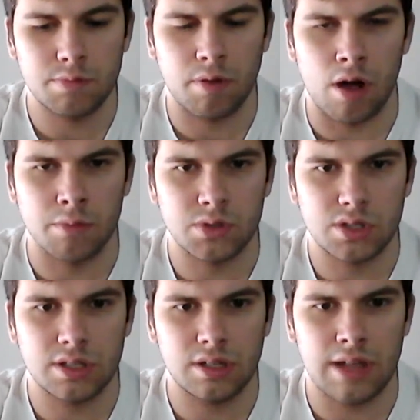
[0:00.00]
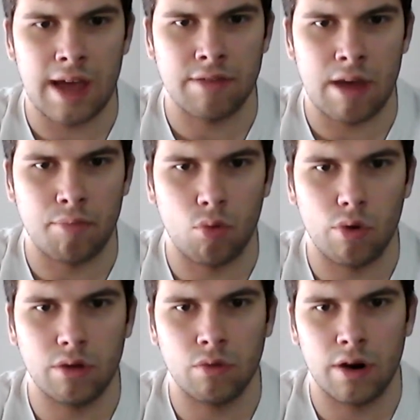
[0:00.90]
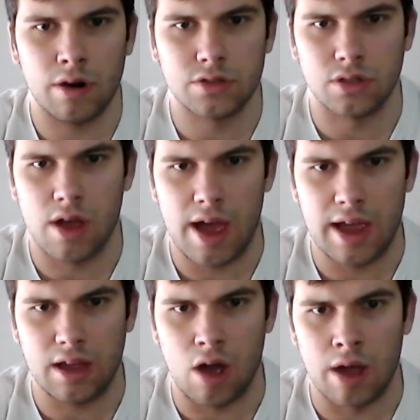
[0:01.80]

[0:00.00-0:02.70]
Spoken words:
but I'm still at that point where it's like,